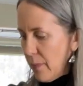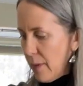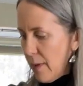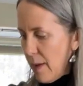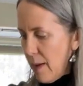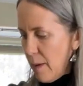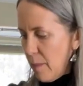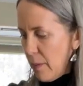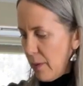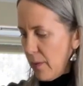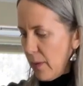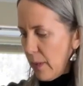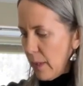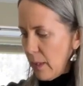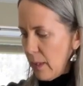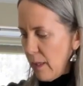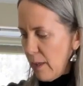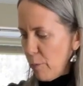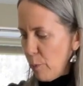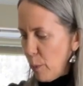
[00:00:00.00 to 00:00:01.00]
I think a
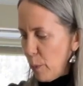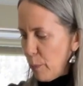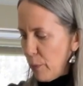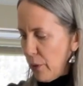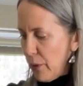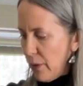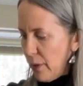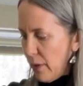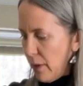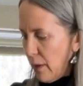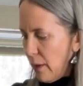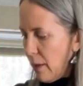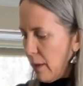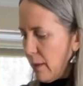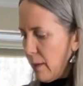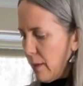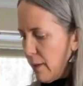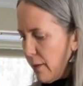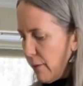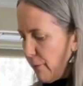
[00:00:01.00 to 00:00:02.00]
lot of people are
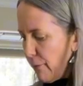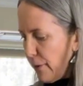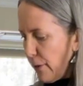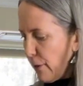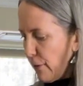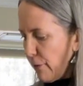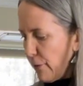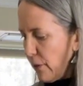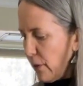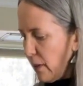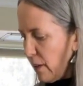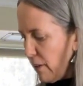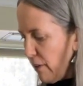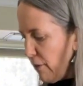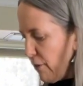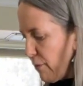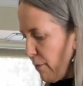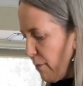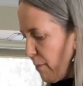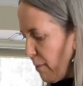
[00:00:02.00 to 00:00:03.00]
fearful
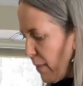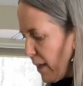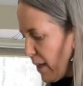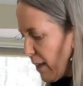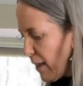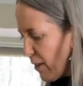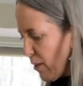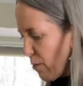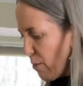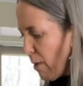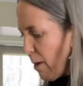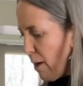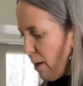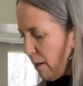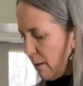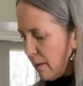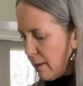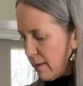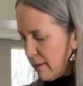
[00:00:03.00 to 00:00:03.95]
of making the wrong